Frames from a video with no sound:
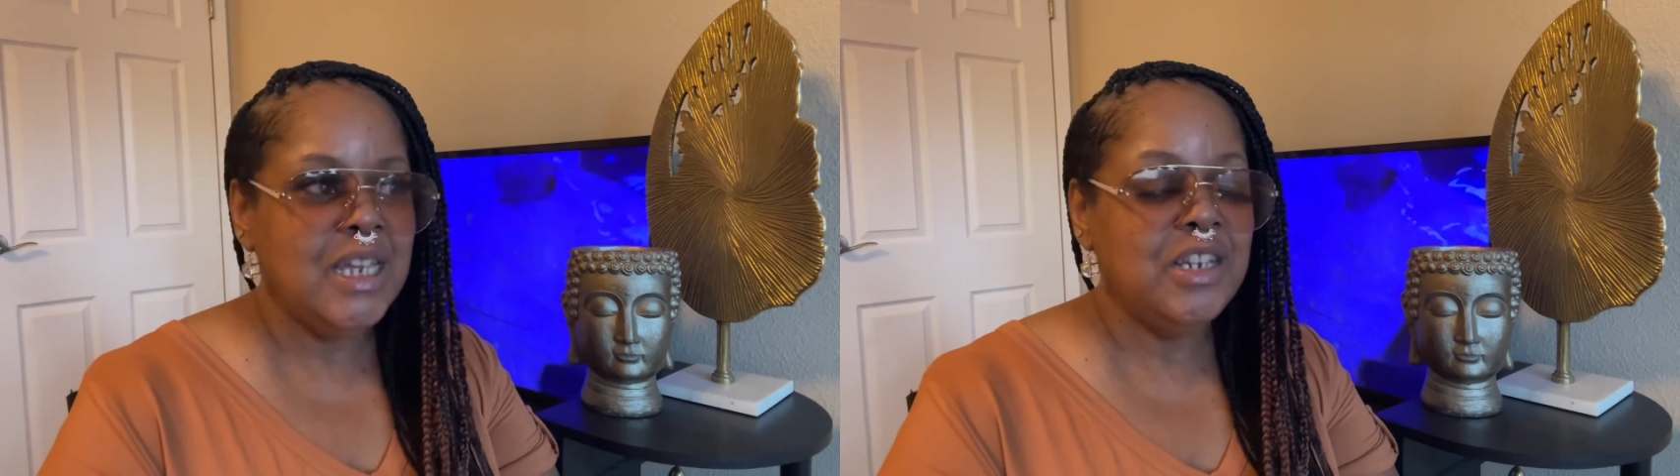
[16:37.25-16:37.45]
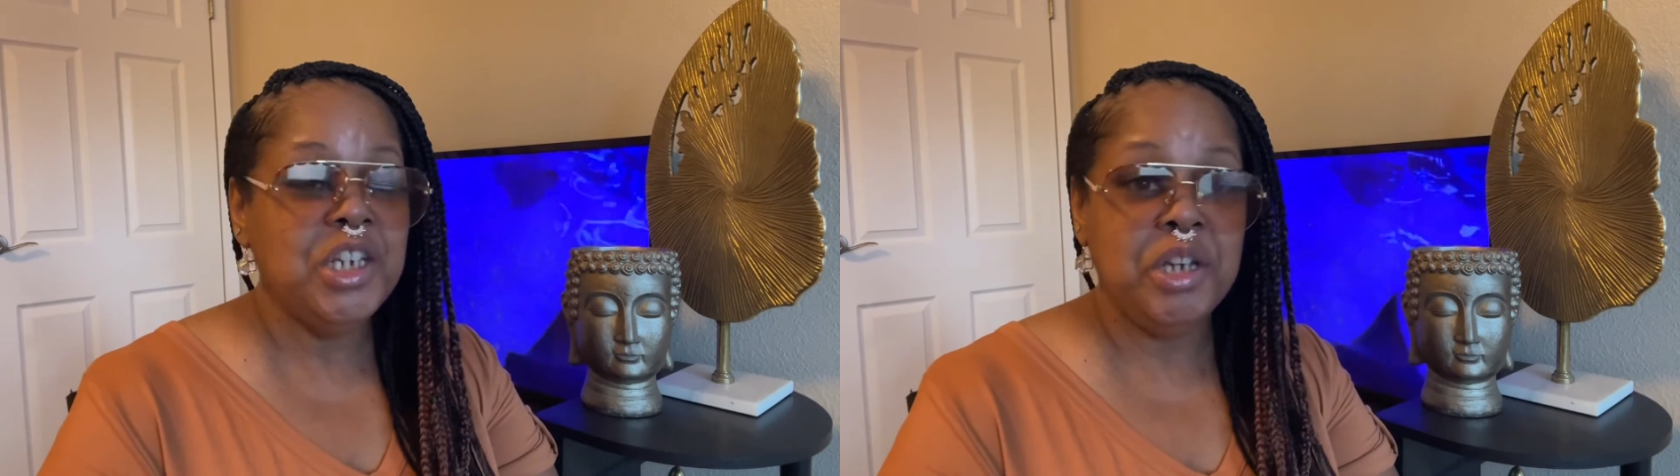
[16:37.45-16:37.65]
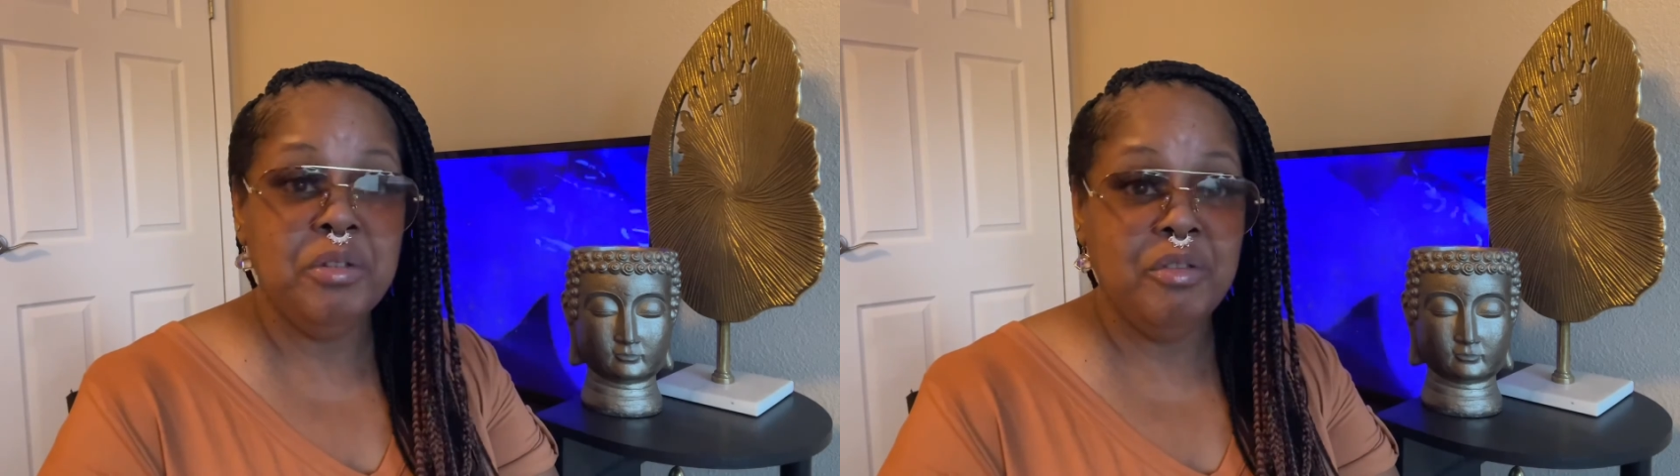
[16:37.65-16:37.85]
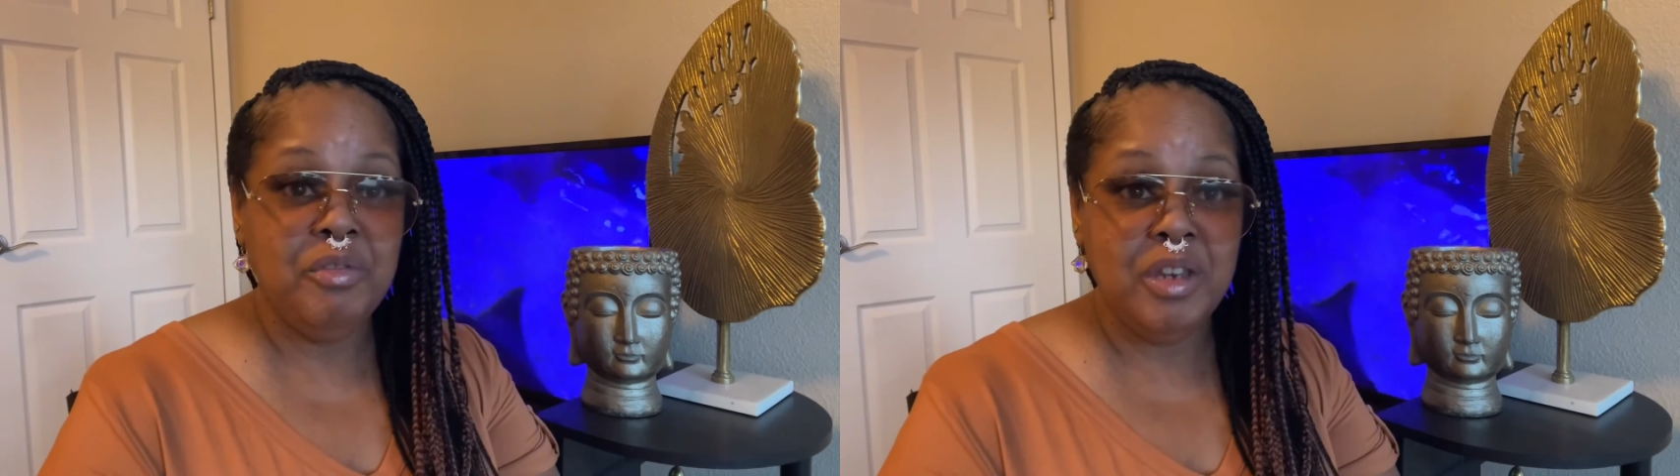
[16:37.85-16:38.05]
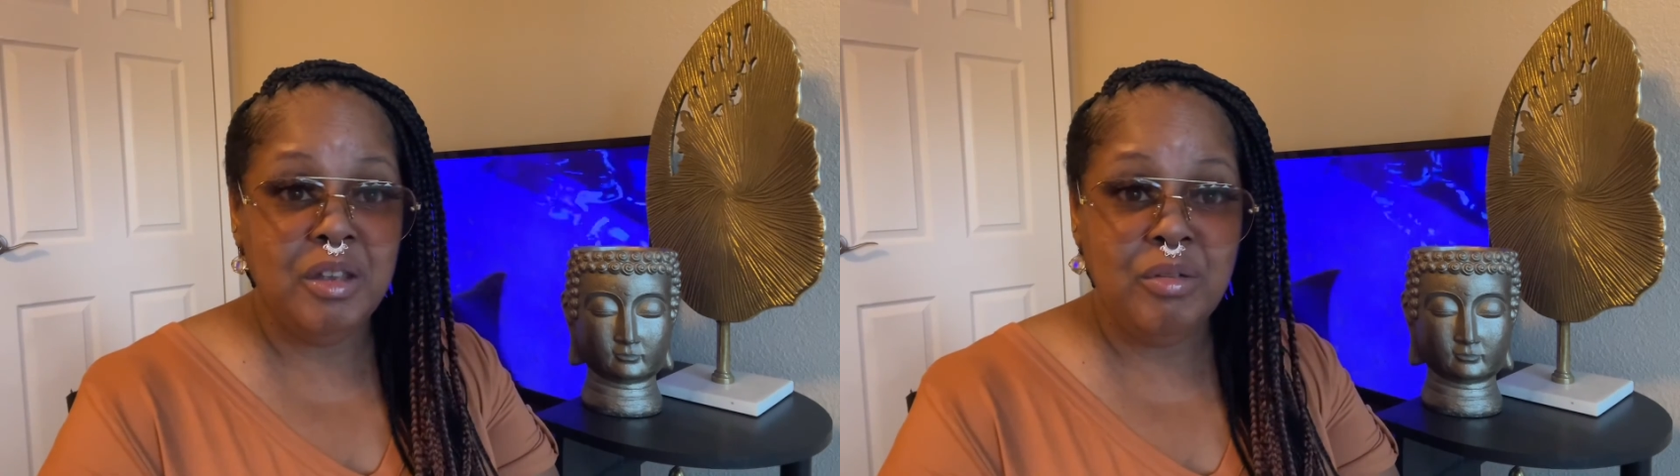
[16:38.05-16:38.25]
Share the
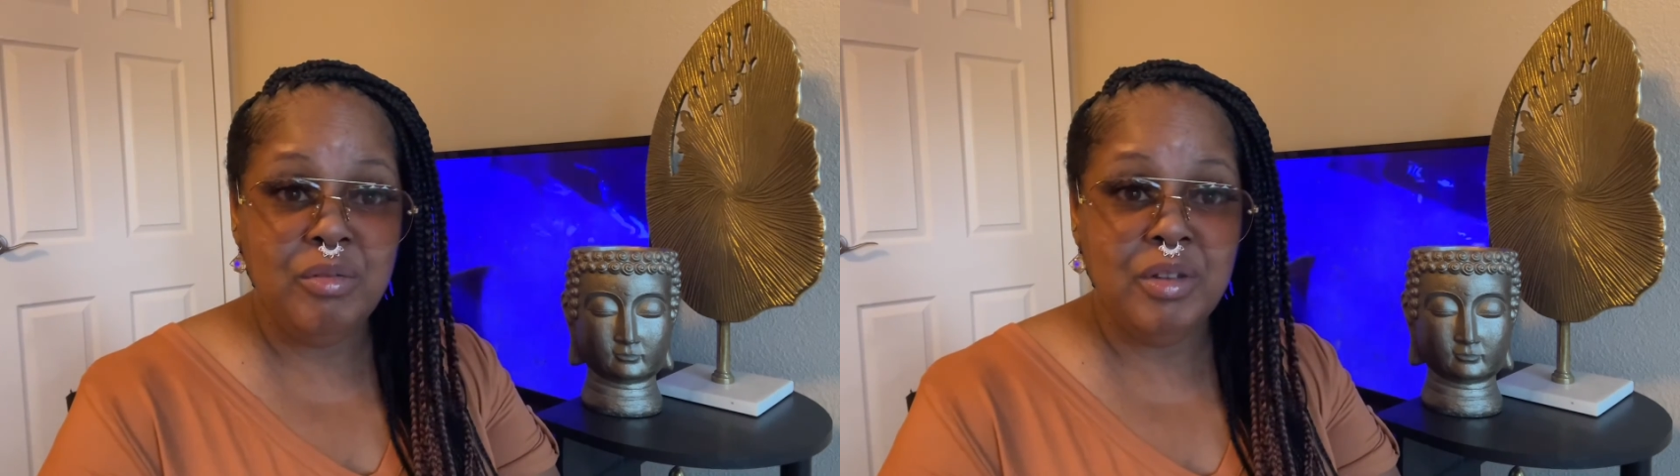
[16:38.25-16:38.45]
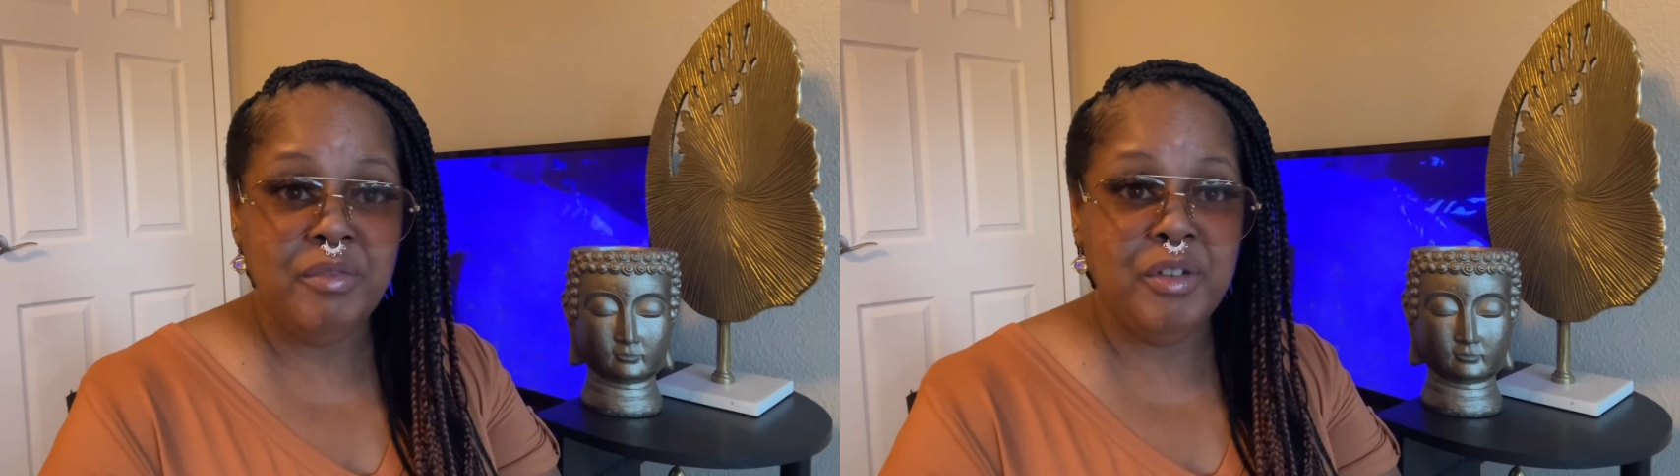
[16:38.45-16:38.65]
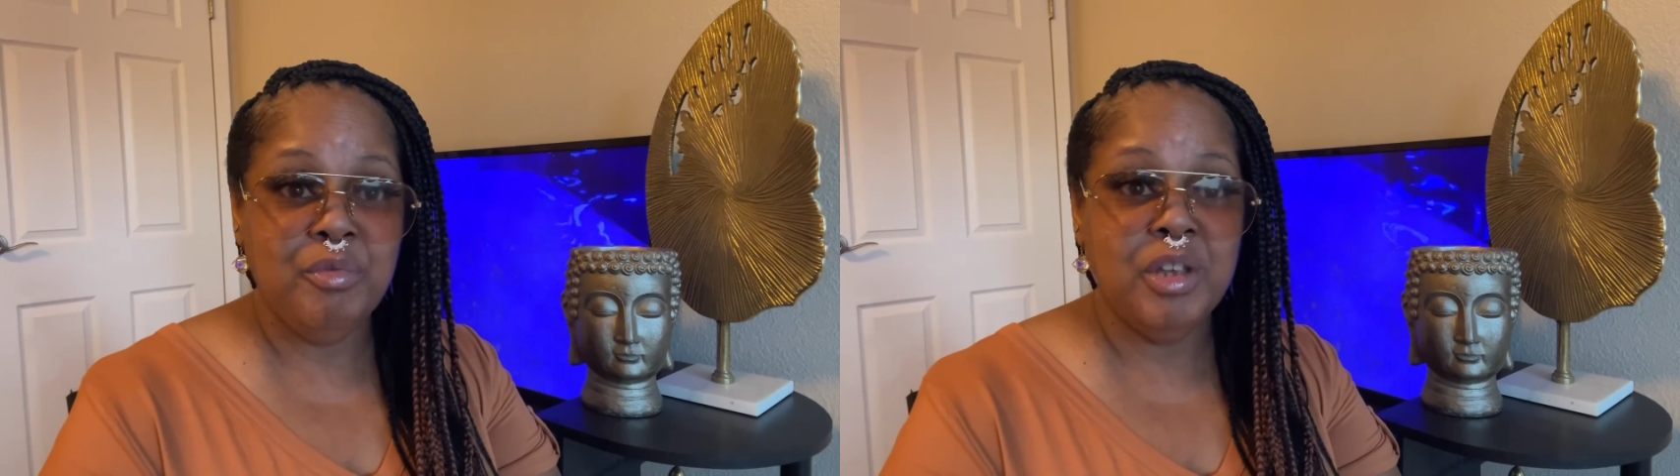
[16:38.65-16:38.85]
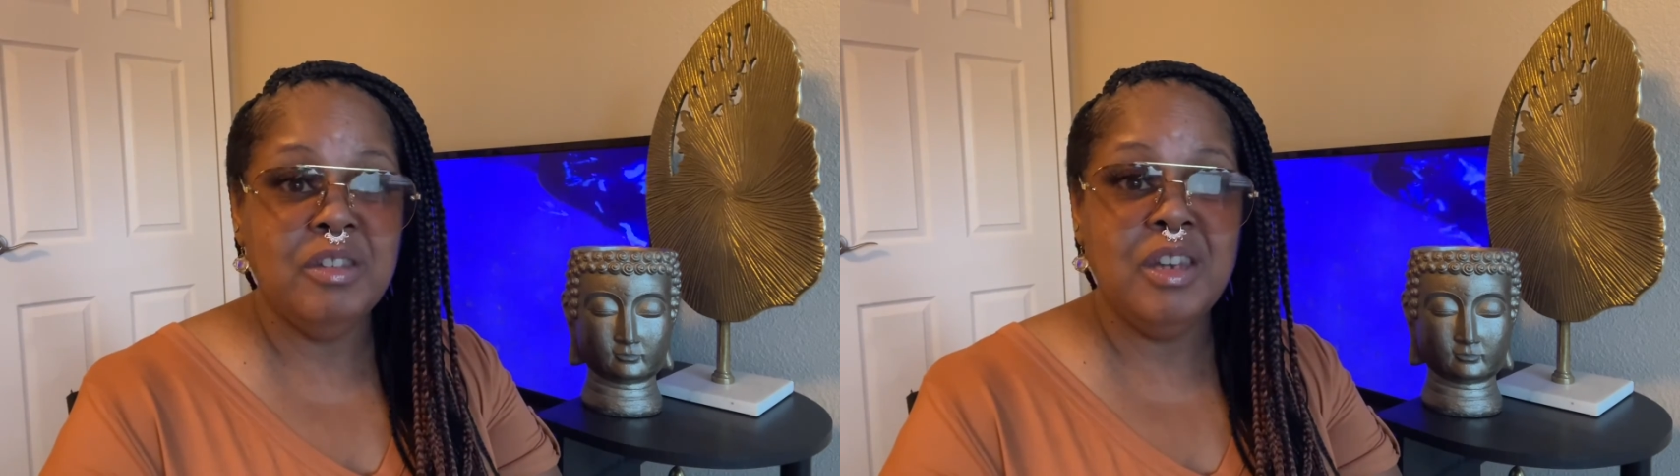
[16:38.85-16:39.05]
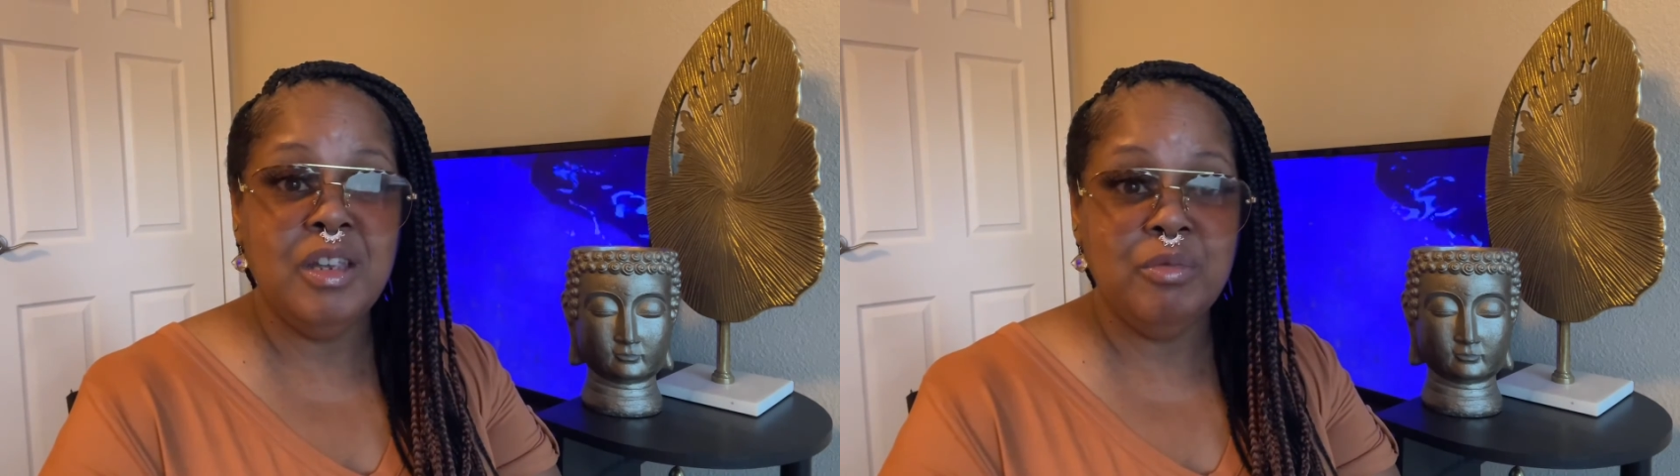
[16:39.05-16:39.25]
video if it
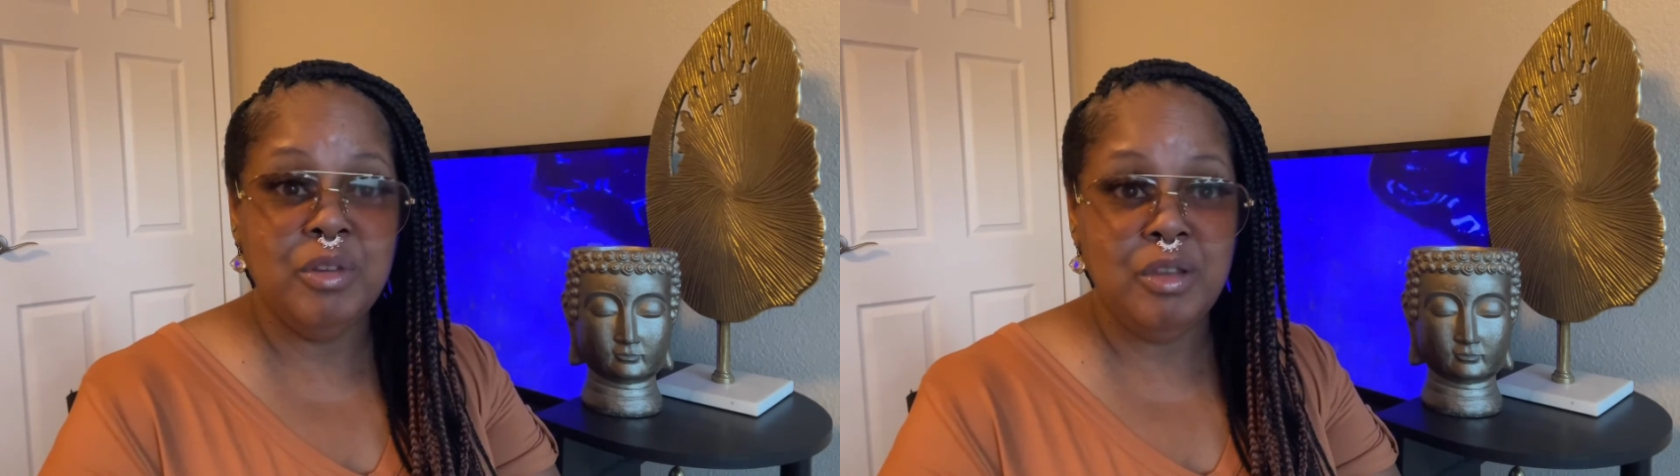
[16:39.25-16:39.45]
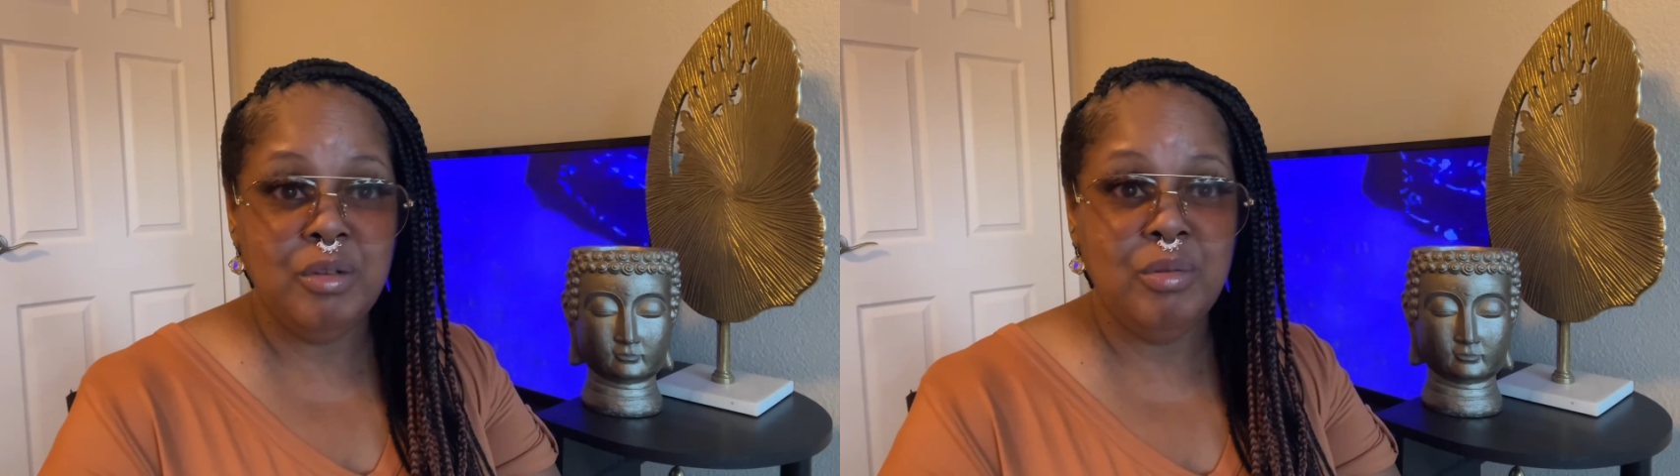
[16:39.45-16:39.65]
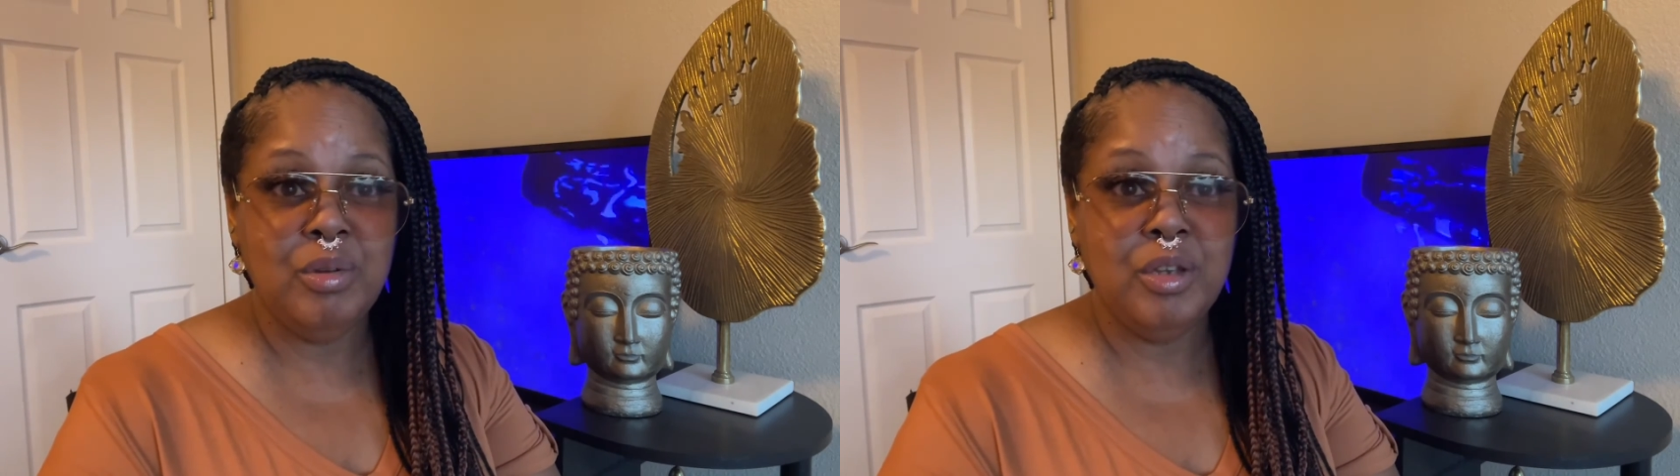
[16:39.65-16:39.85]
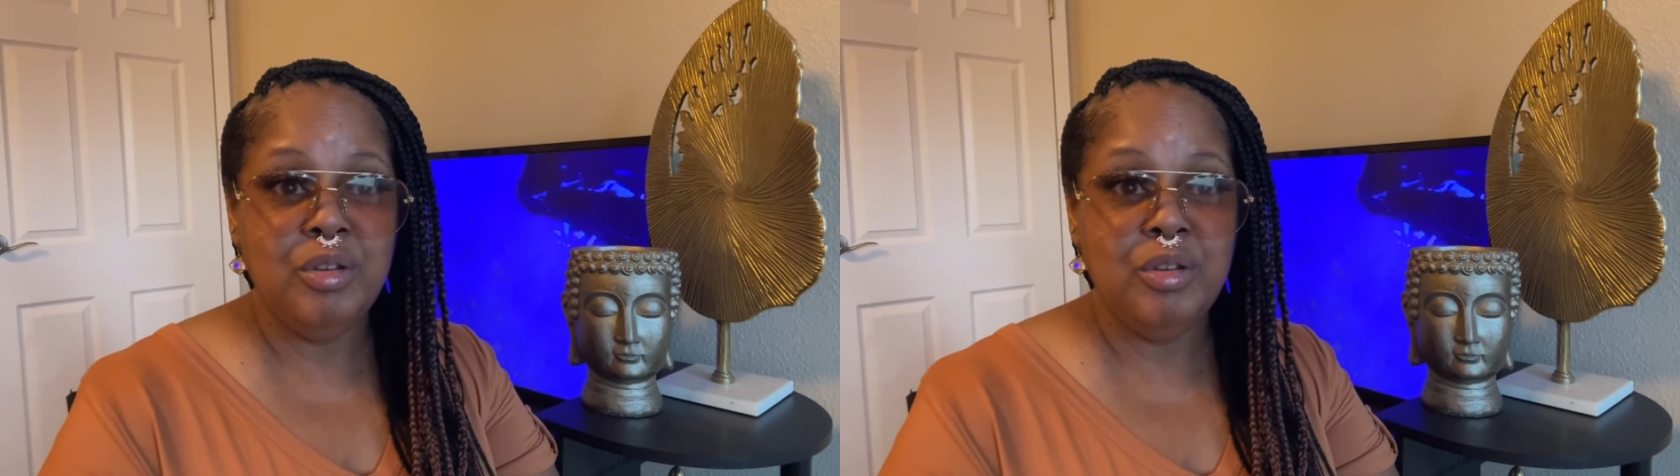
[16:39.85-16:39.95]
resonates with you and